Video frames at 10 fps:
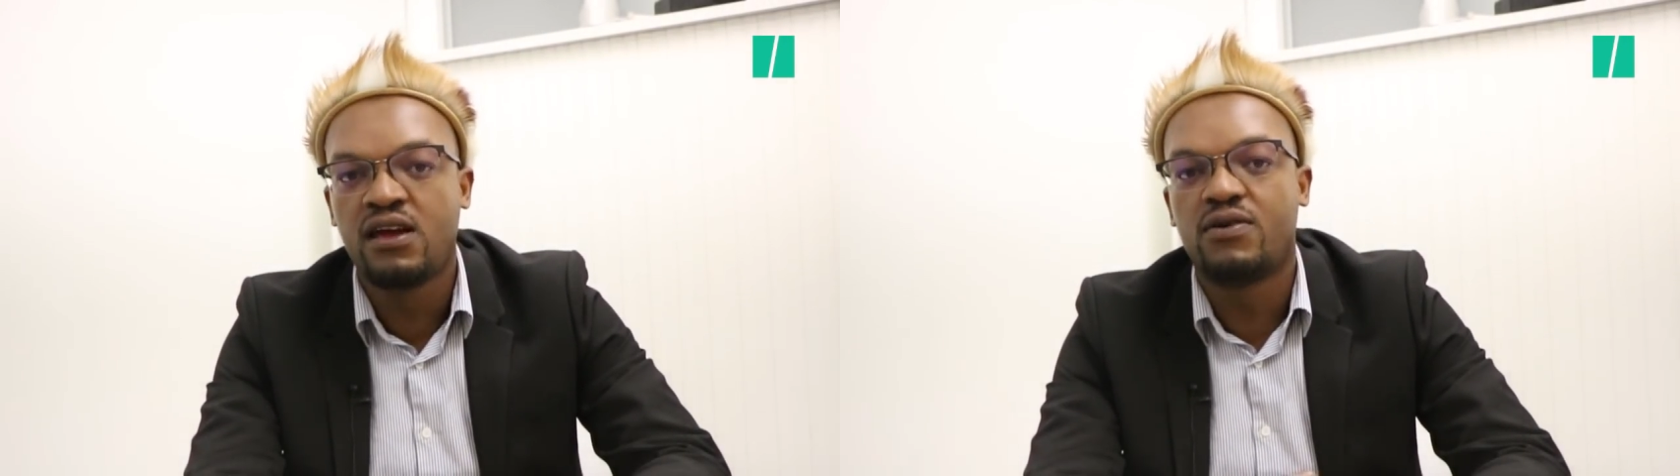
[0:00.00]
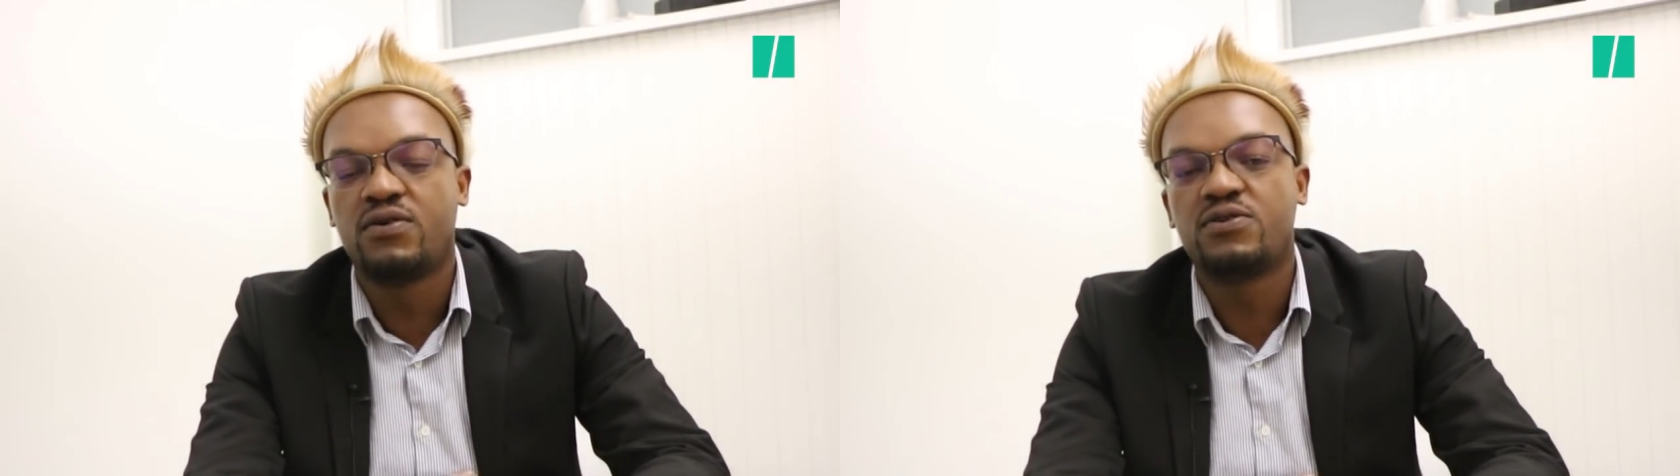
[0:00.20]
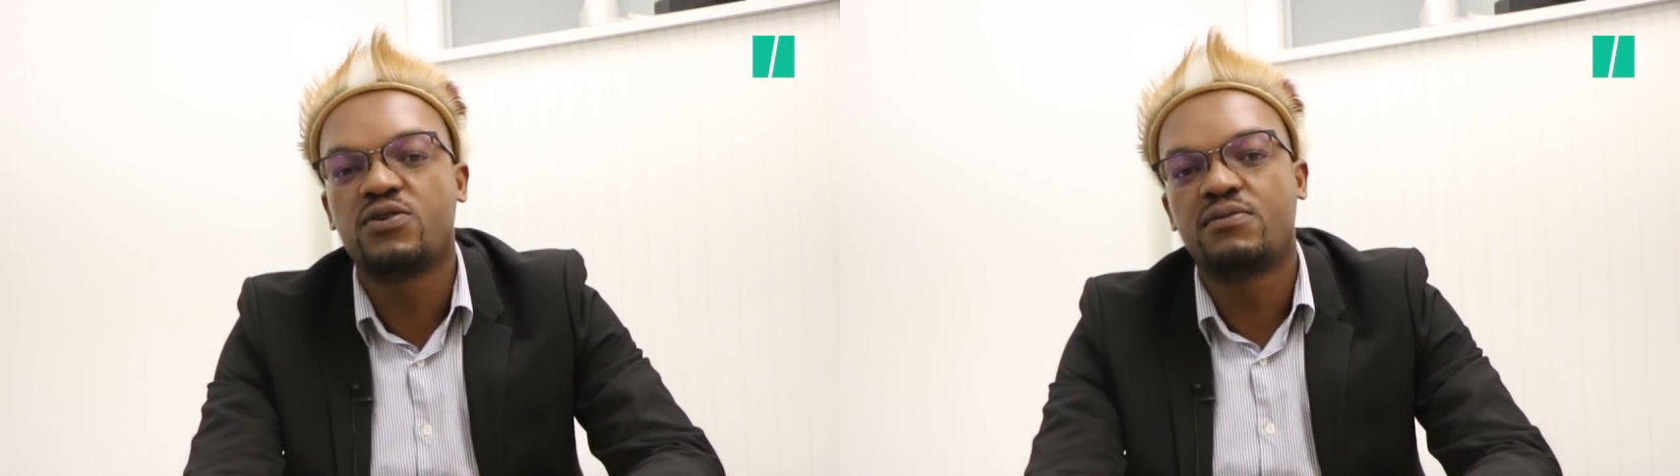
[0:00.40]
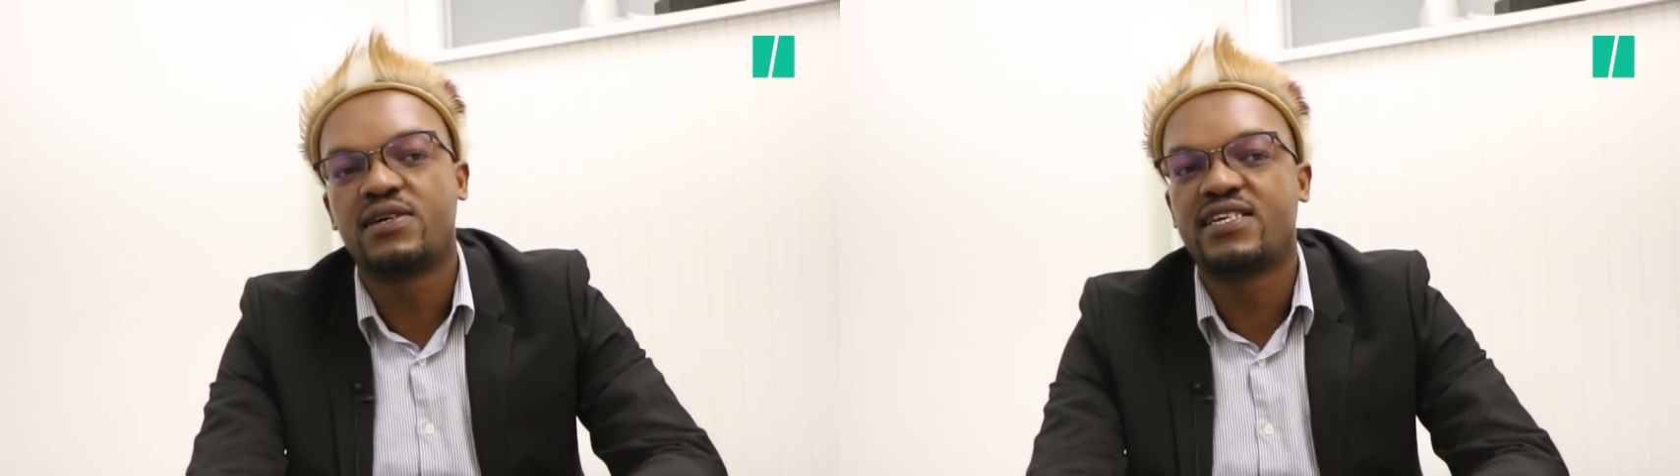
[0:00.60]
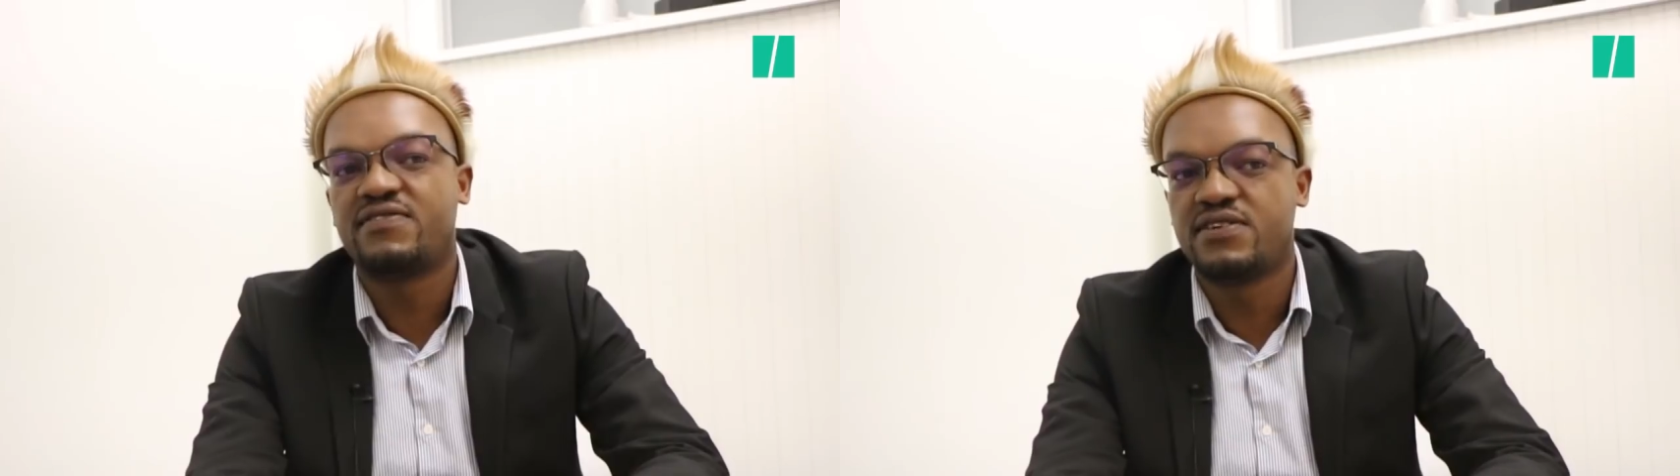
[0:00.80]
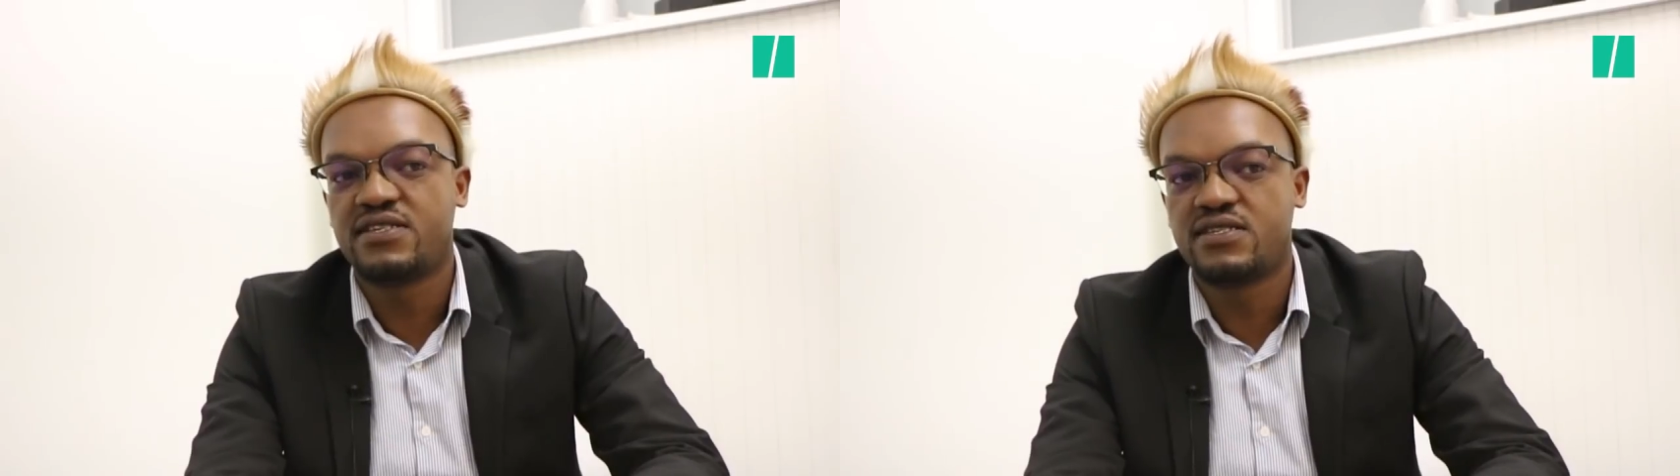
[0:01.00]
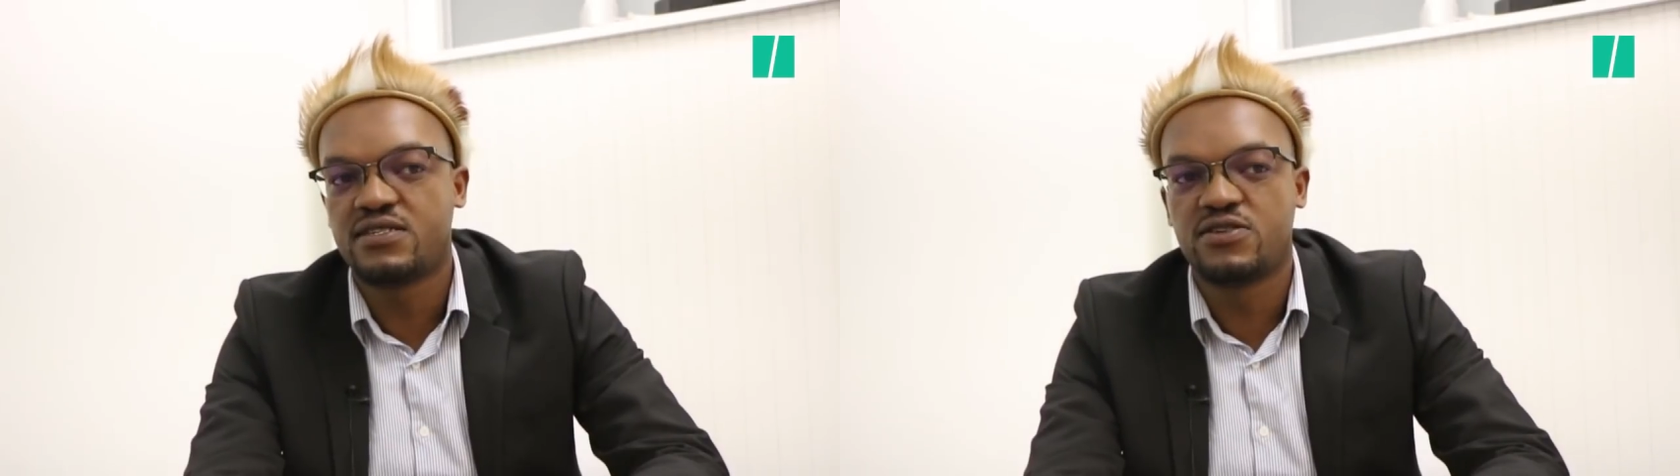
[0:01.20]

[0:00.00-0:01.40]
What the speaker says: And when we talk about diversity,